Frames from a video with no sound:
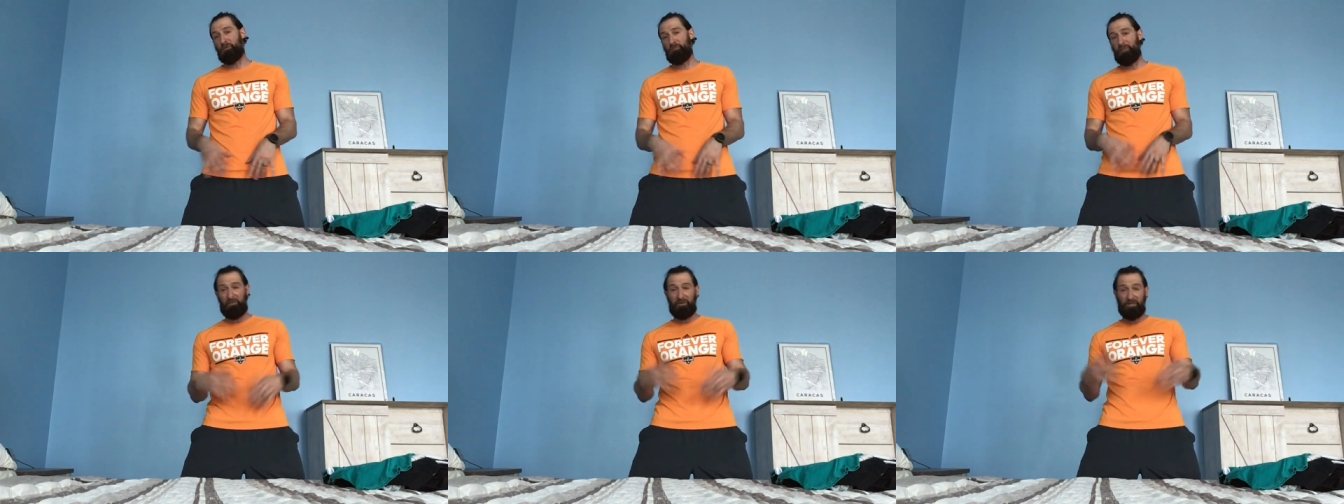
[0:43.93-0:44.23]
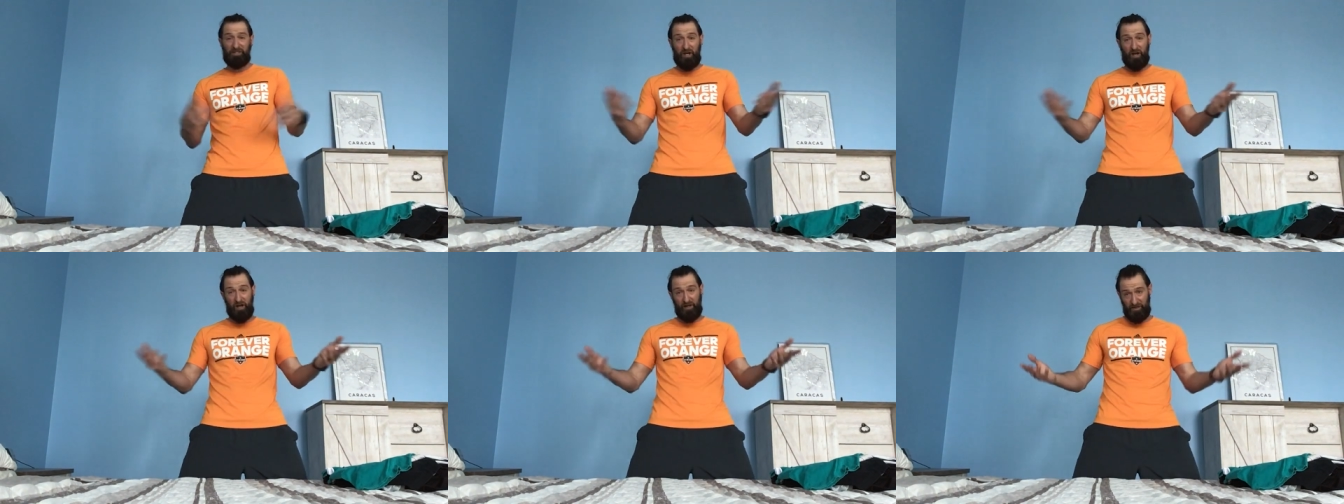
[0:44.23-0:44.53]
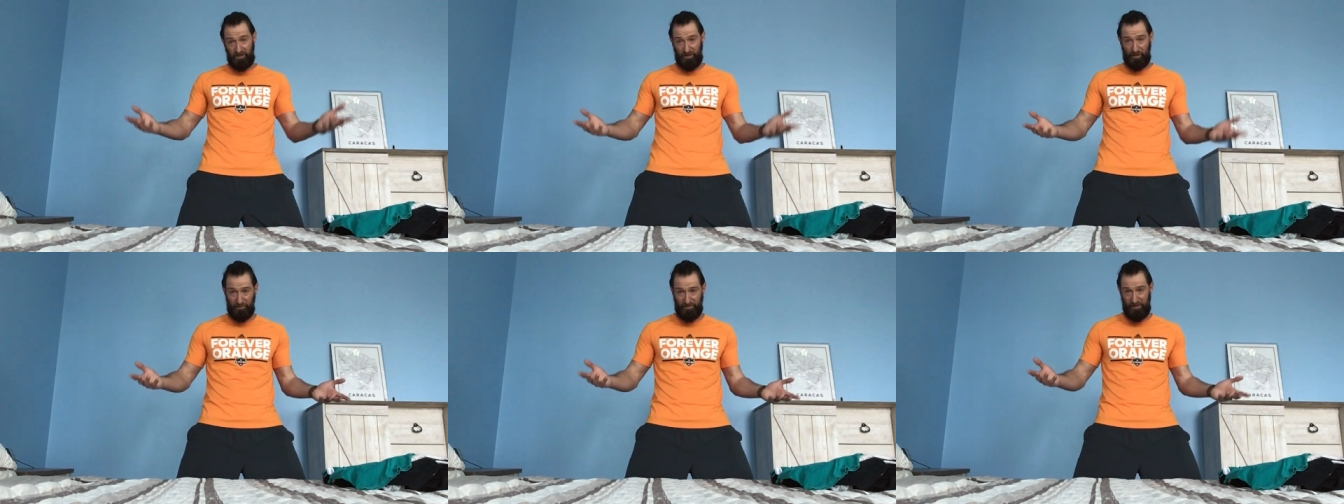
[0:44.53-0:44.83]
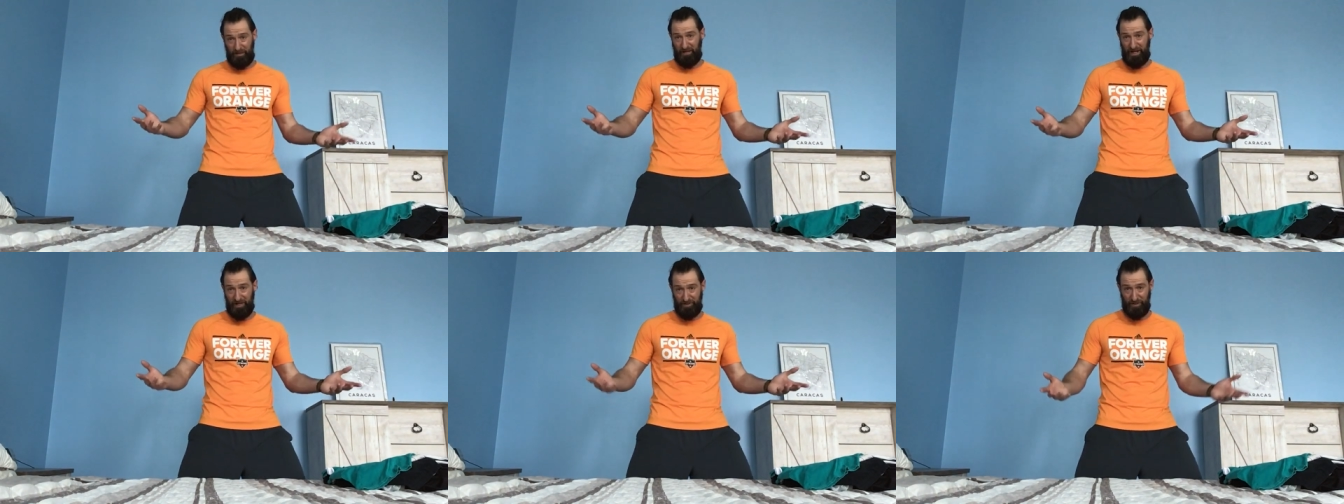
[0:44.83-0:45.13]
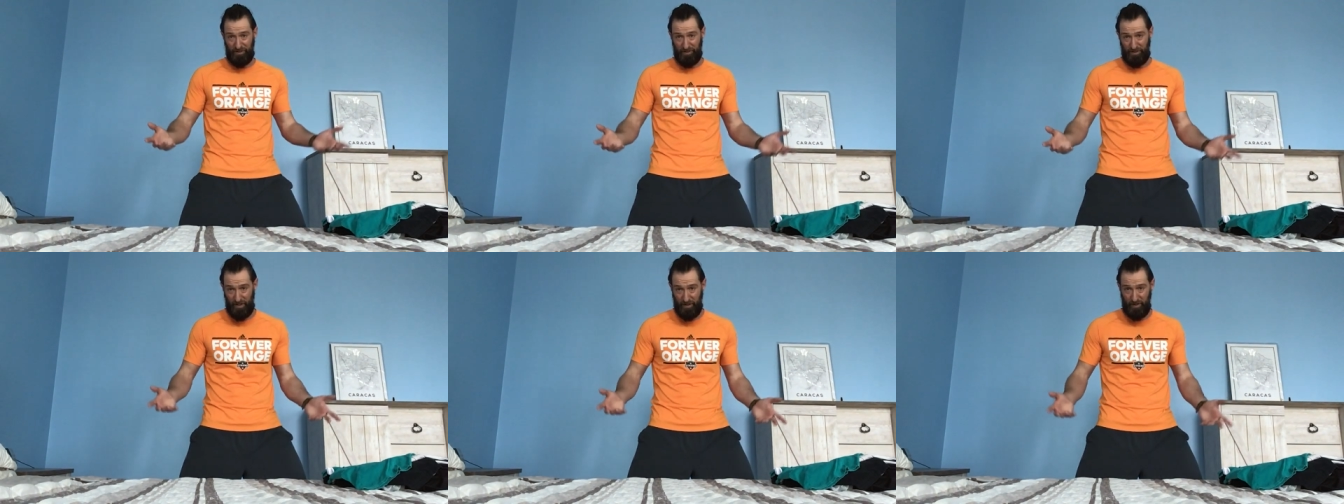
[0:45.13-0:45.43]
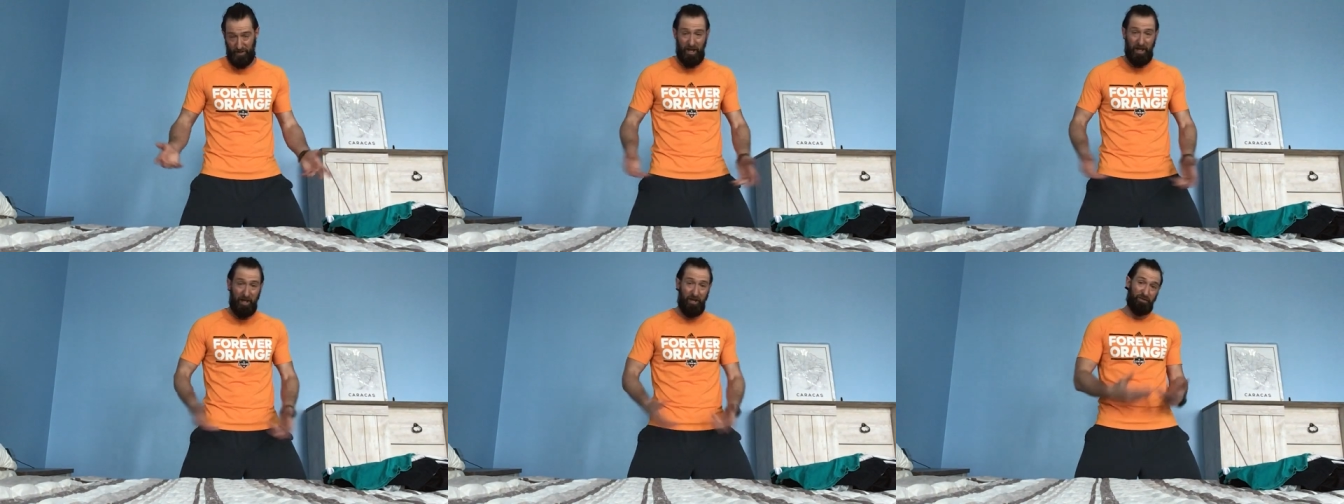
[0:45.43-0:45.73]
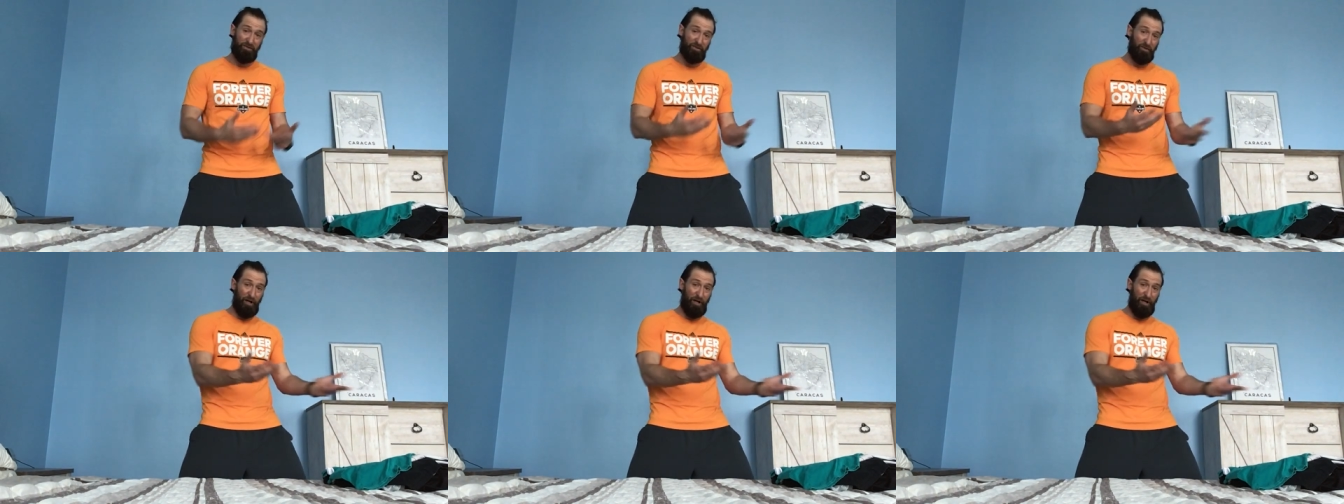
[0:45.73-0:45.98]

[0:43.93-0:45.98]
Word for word: maybe talk a little bit about the show. So